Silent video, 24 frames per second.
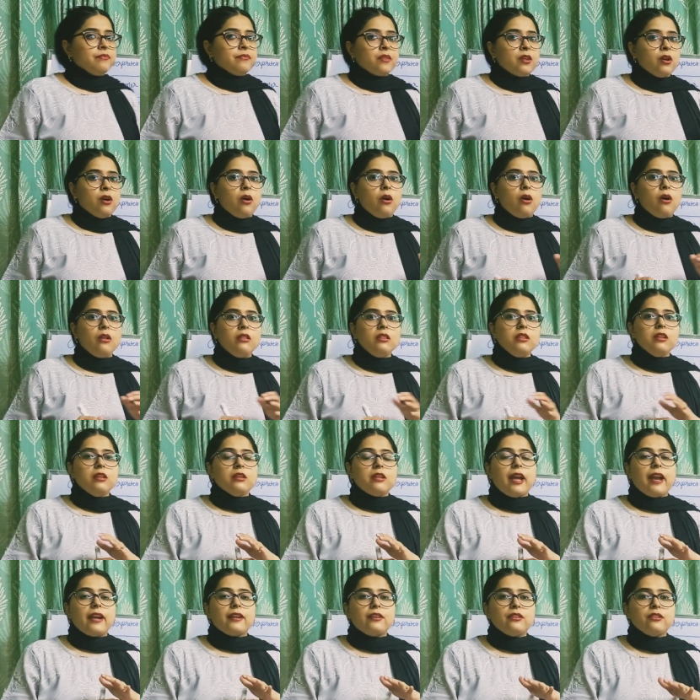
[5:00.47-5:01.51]
All the
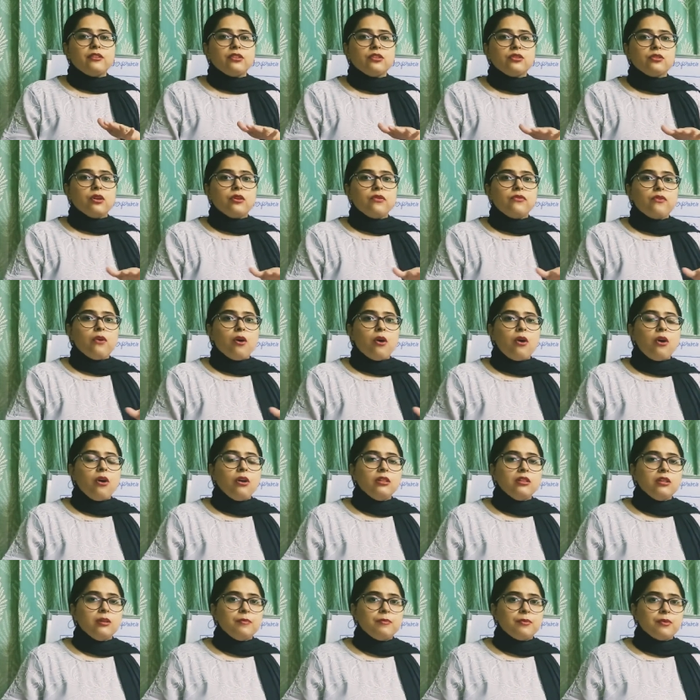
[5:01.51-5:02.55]
addresses of
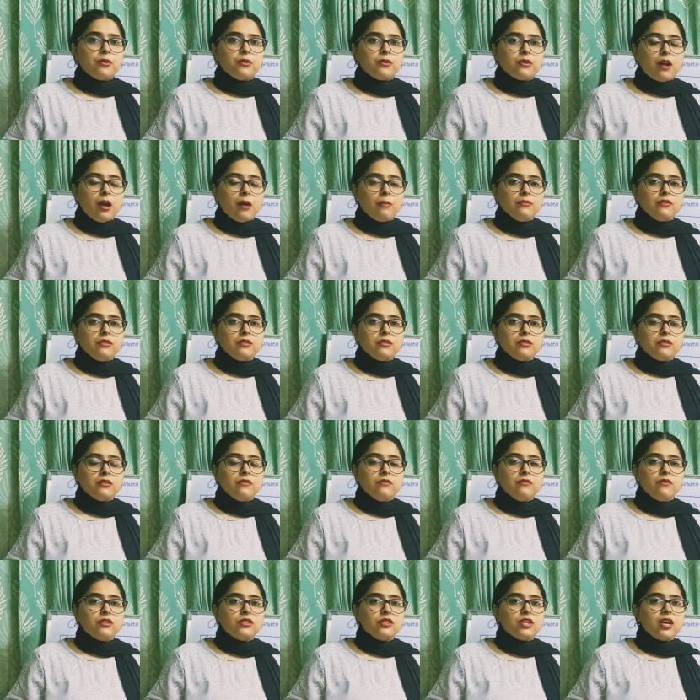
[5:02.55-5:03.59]
all the programs
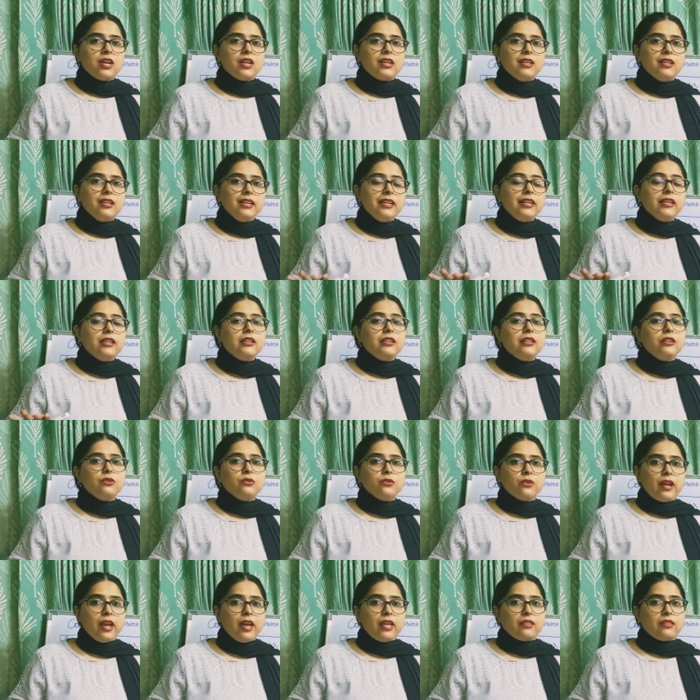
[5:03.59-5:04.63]
which are linked
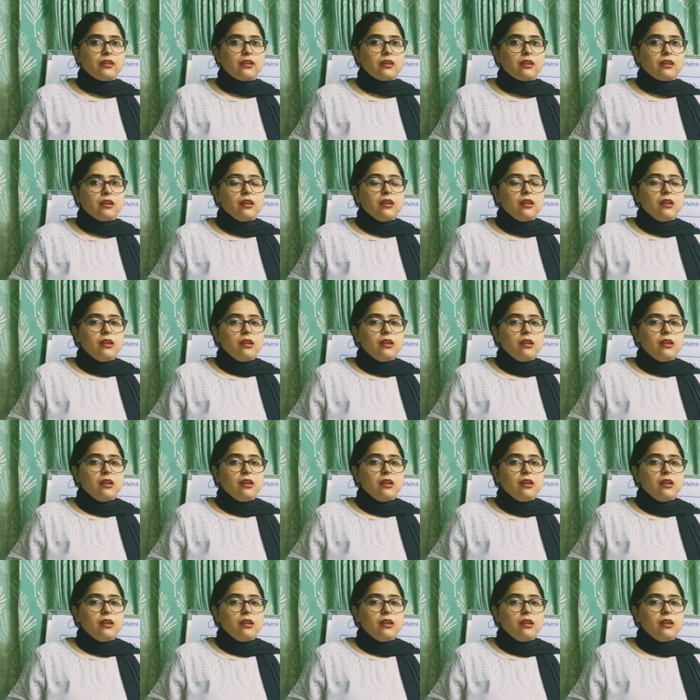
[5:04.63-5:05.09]
together